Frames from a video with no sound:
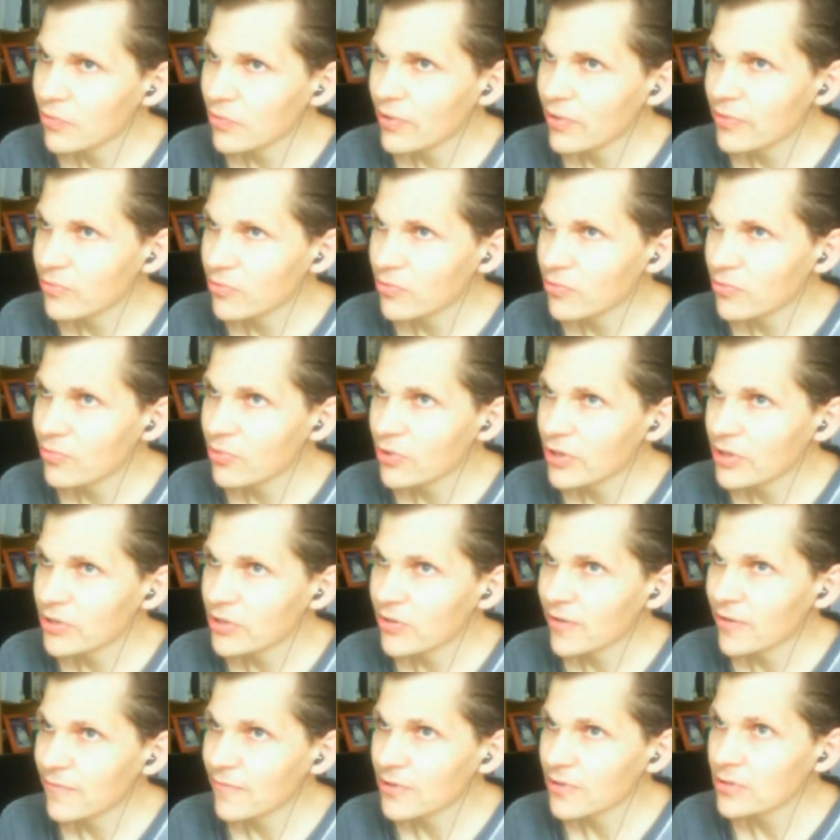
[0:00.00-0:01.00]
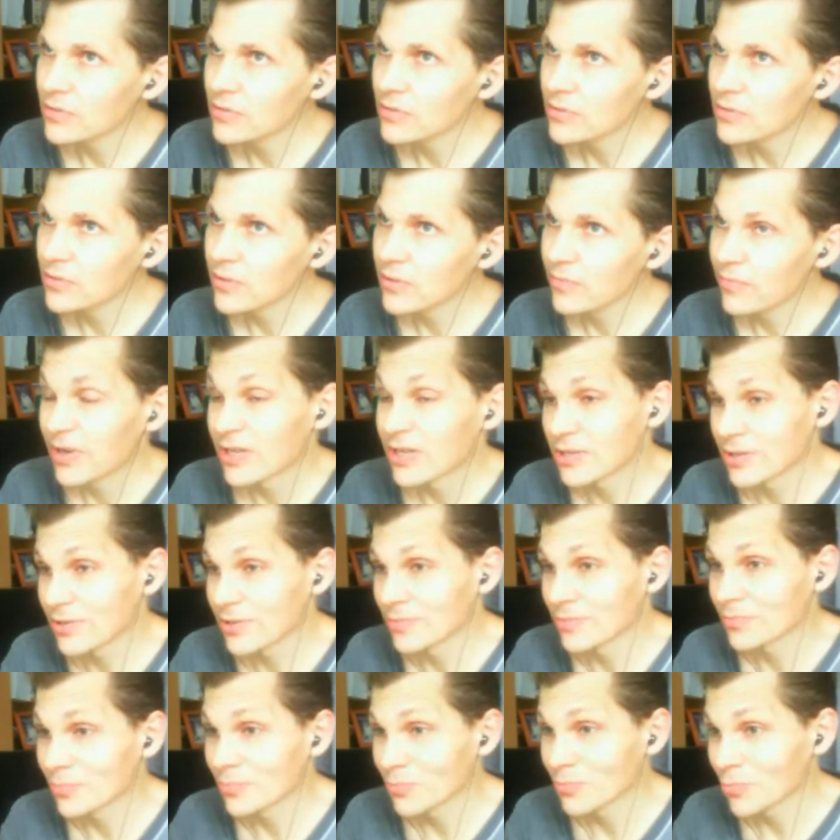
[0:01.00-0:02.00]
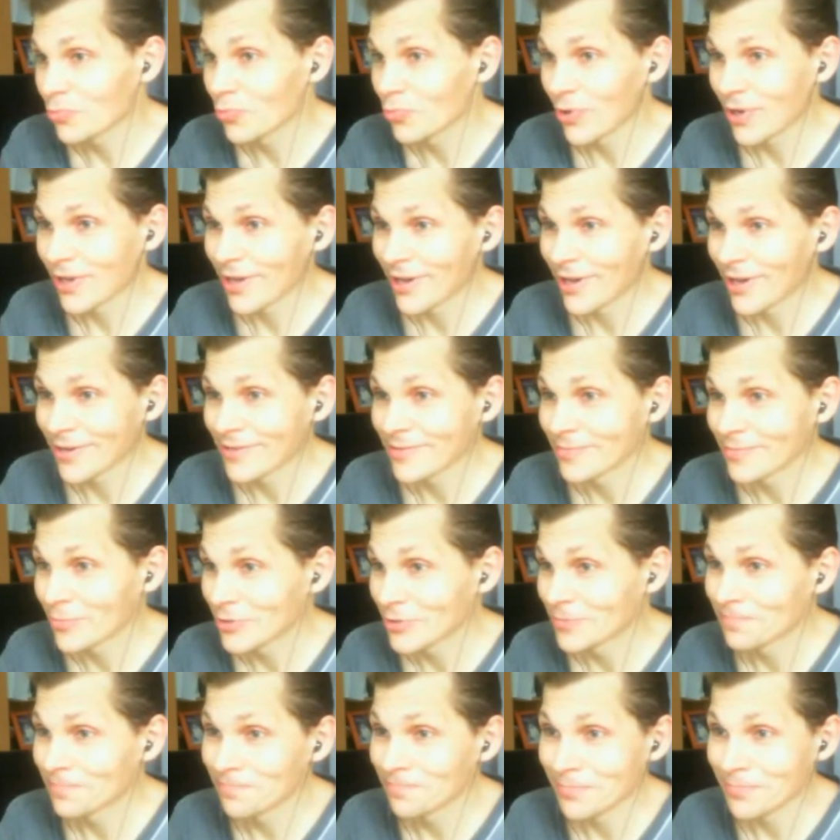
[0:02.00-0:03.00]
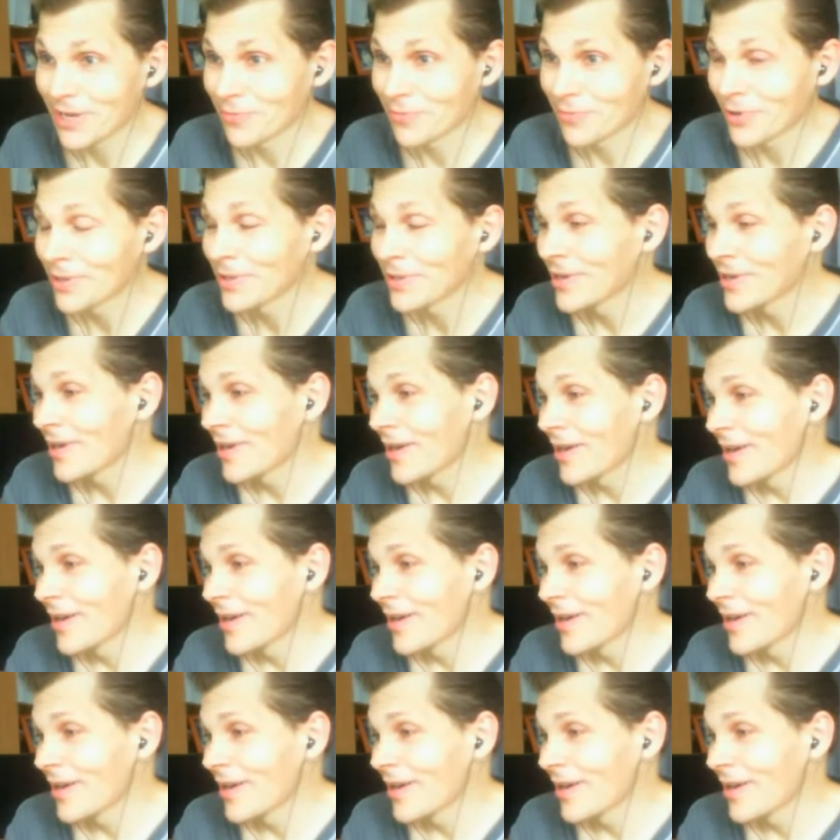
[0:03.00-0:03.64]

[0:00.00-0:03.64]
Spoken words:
The rest are all pretty trivial, especially Ricarda, but anyway.